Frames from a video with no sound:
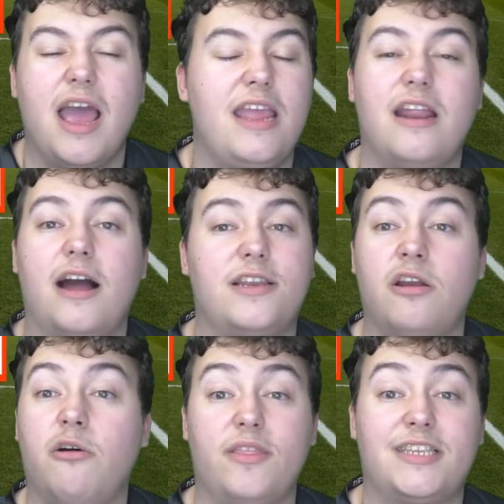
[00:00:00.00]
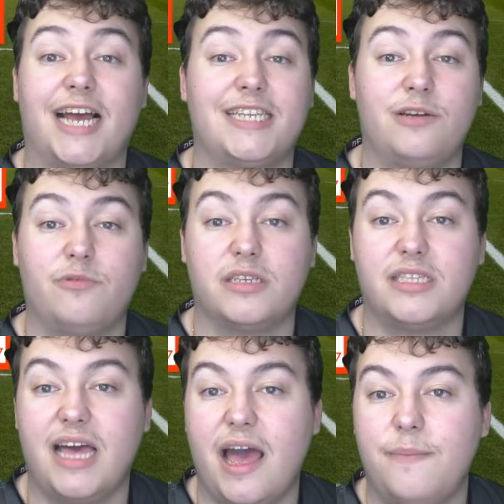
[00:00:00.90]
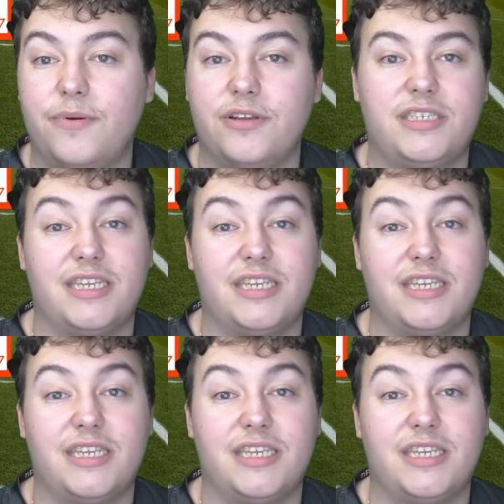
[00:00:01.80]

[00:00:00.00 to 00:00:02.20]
you know, I don't know what the tactic was there, but